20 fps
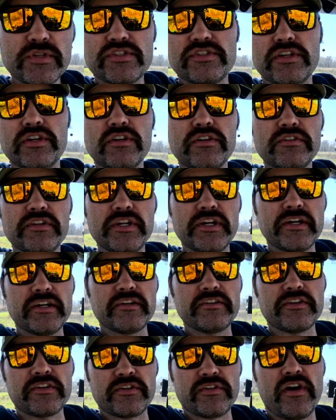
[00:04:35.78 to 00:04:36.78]
but still
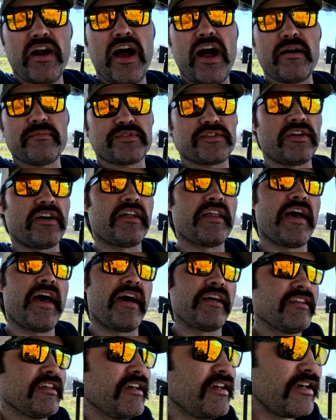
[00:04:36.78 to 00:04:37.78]
near the crops and all
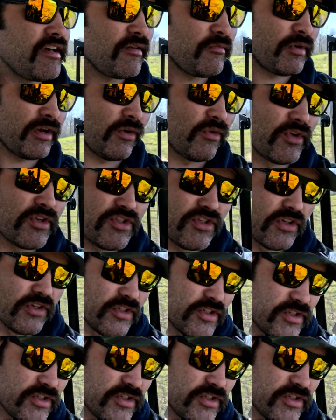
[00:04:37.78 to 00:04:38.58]
that. But I want to show